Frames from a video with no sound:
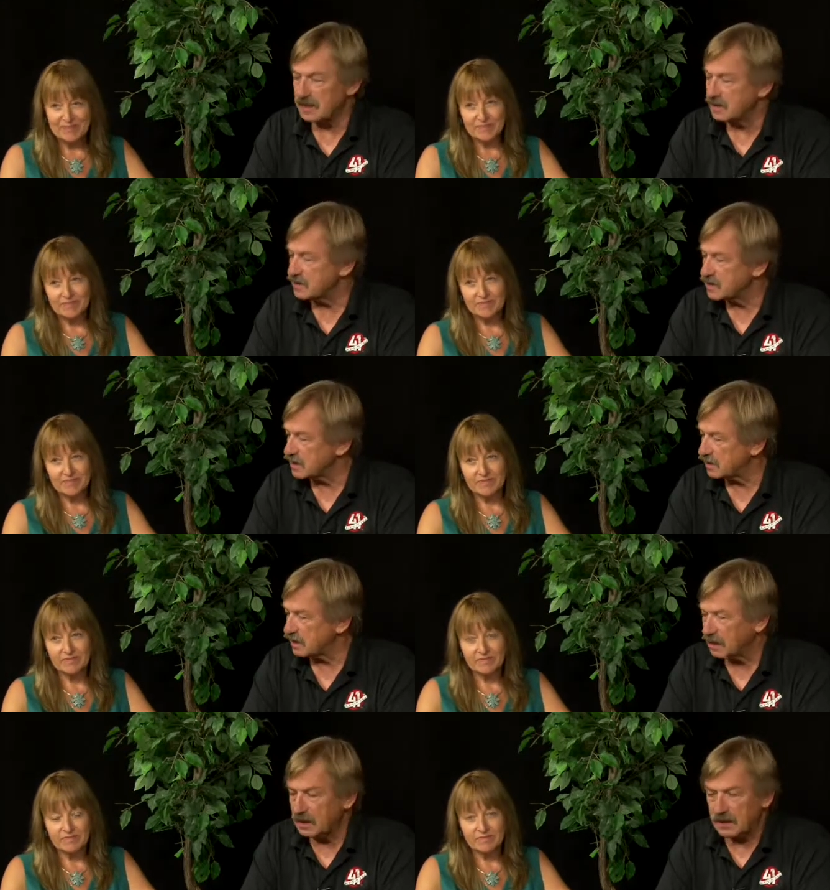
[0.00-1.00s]
Speaker 1: and there's a,
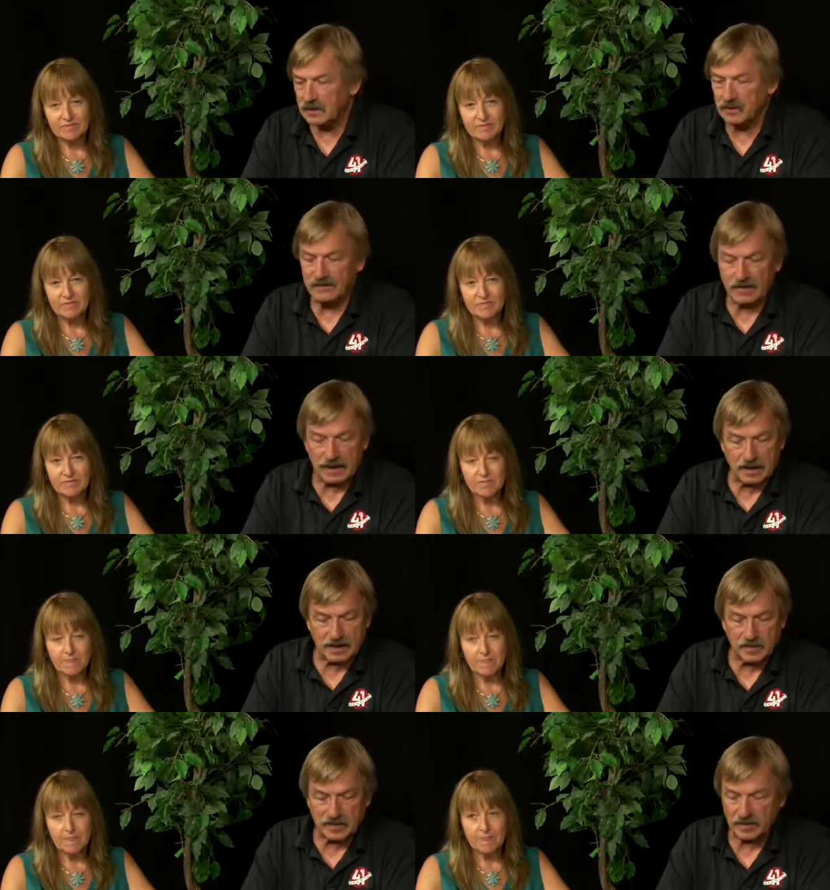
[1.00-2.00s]
you've got a
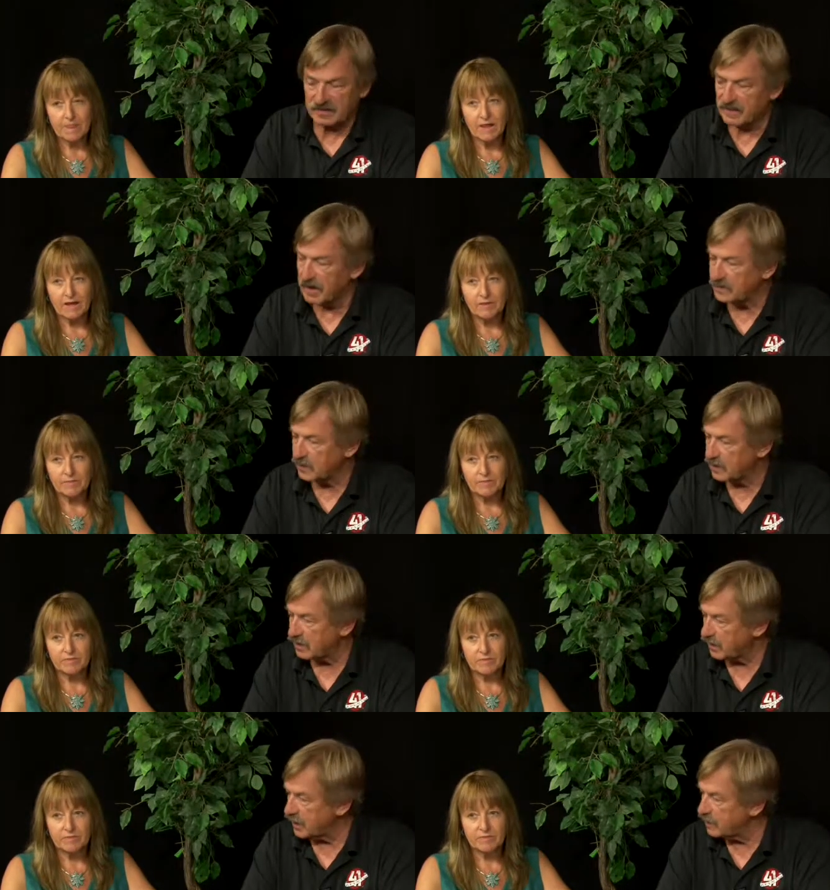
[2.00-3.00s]
lot of people involved with
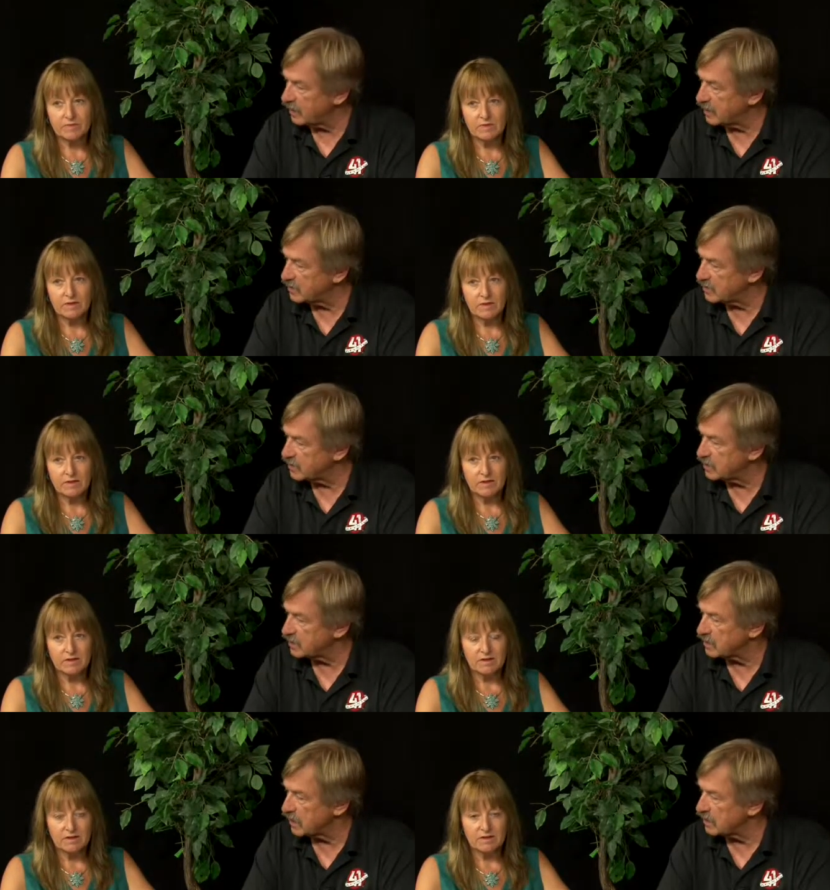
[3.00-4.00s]
it already because you
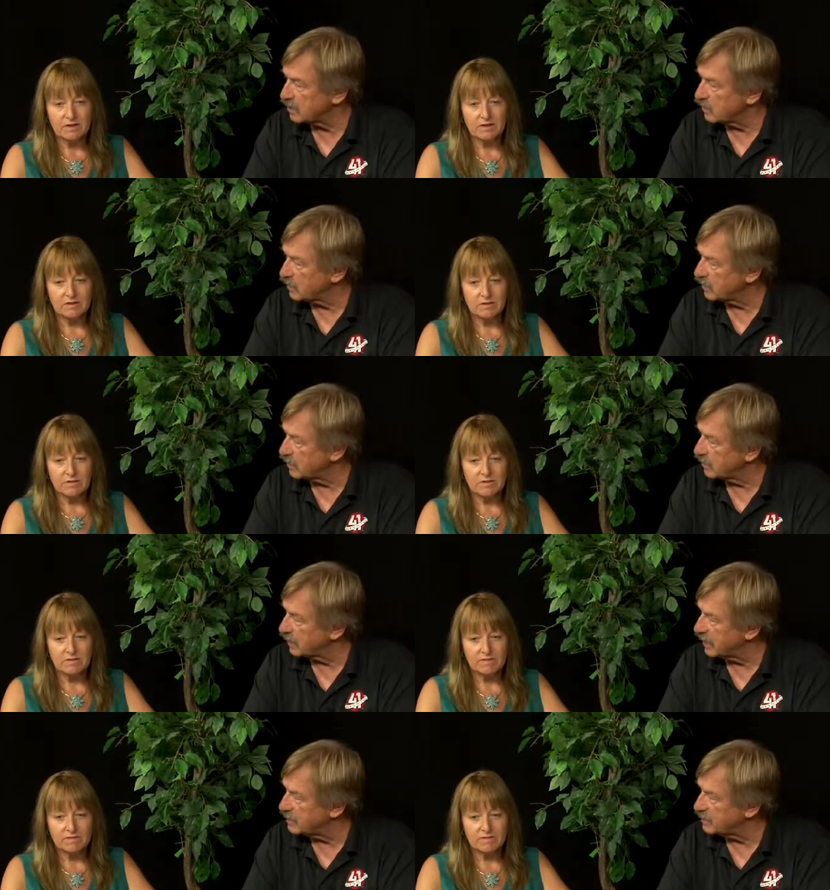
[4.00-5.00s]
turned on one of the
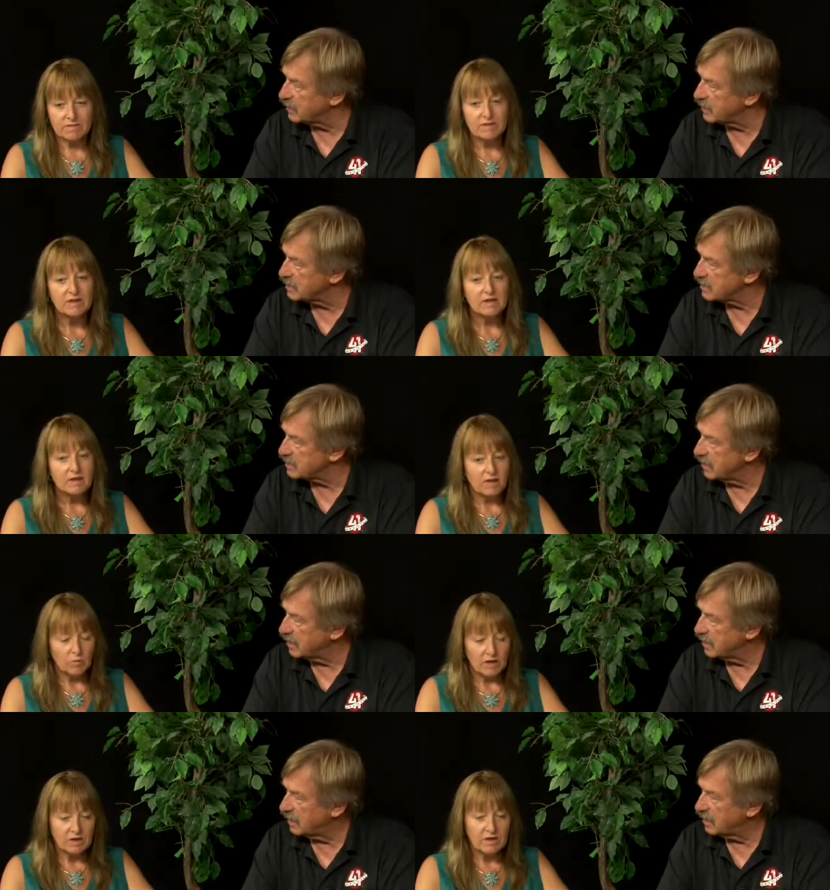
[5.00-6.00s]
irrigation wells.
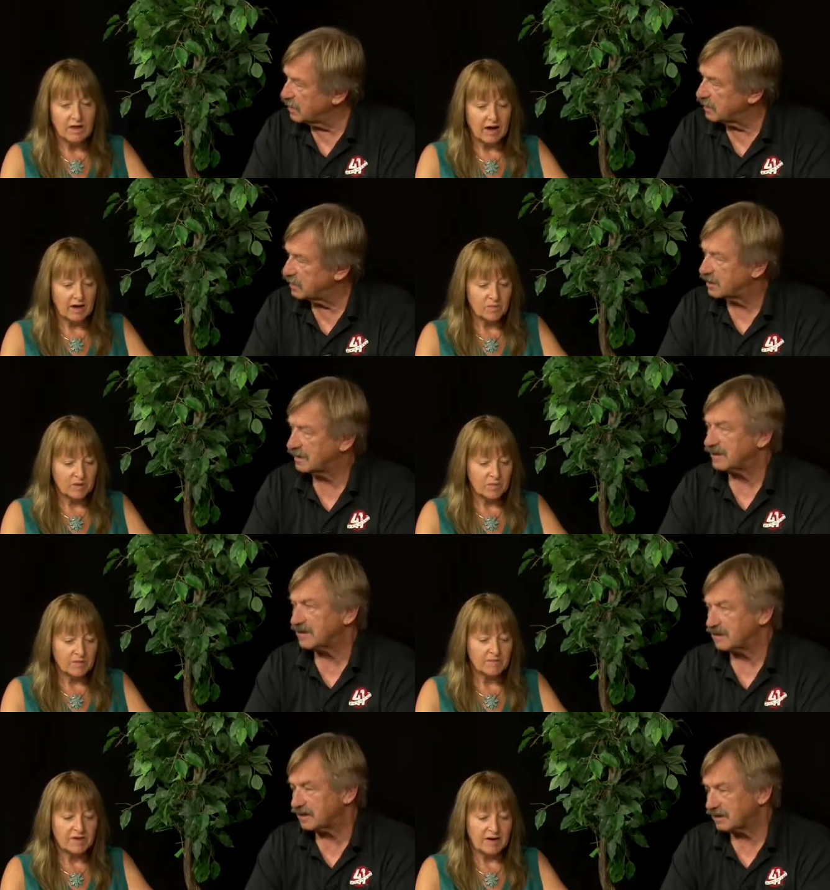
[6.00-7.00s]
Speaker 2: We have a lot of
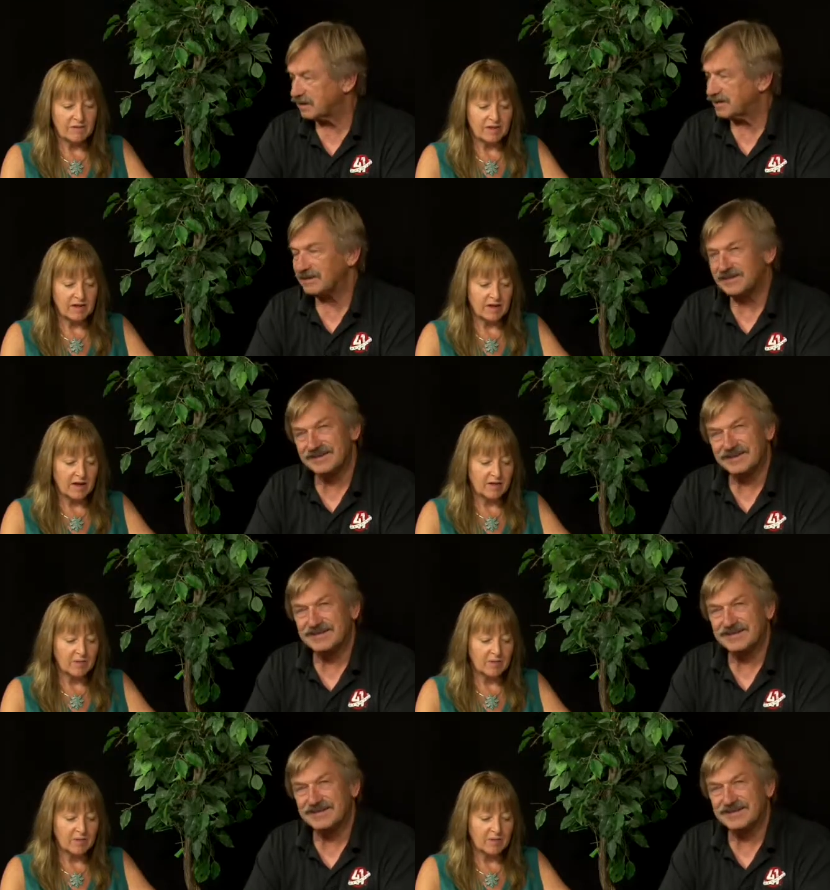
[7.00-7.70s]
people involved and a lot